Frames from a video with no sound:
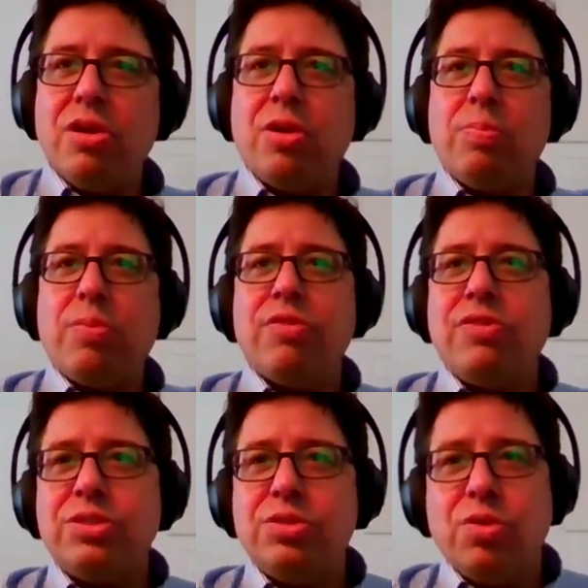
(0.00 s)
And these are
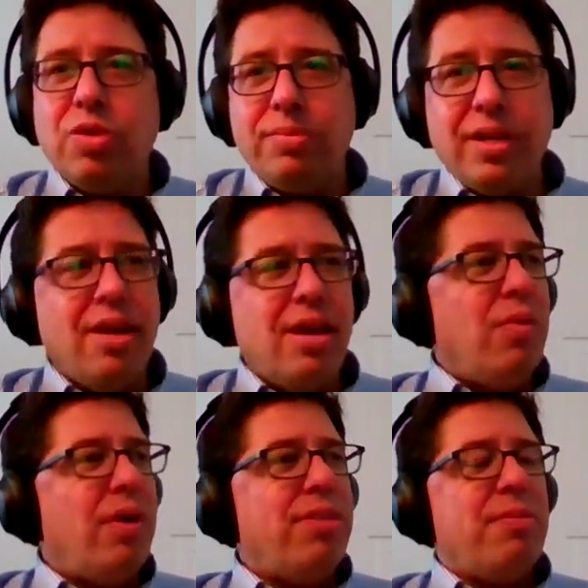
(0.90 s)
a perfect storm
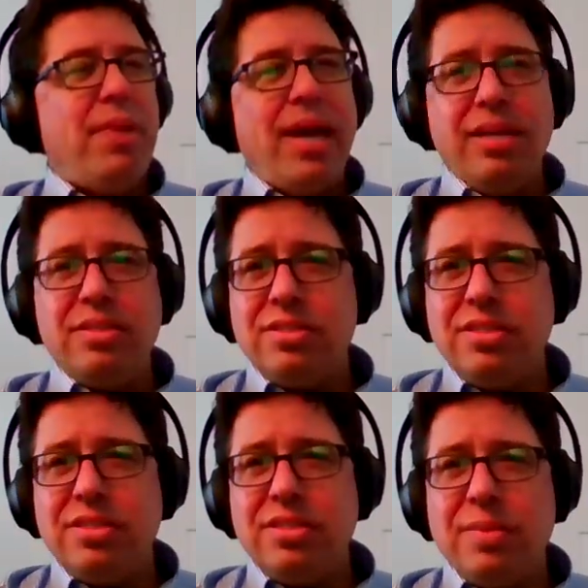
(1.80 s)
that while they're
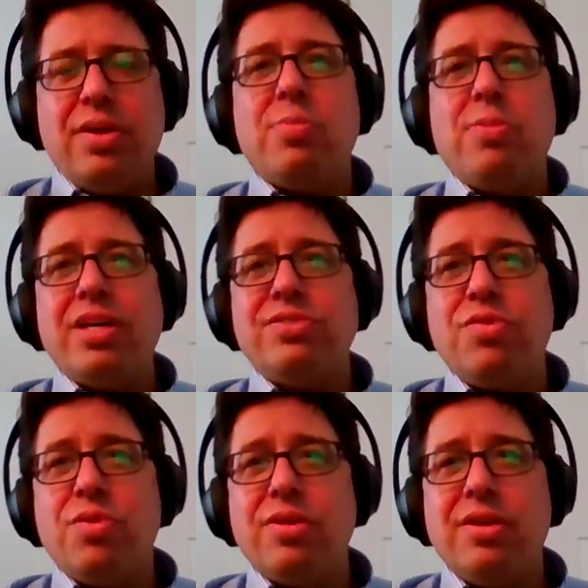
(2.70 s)
managed as separate
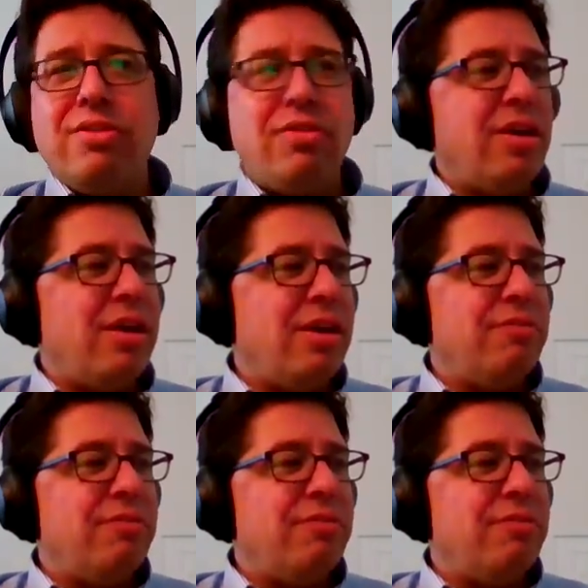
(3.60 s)
enterprise funds,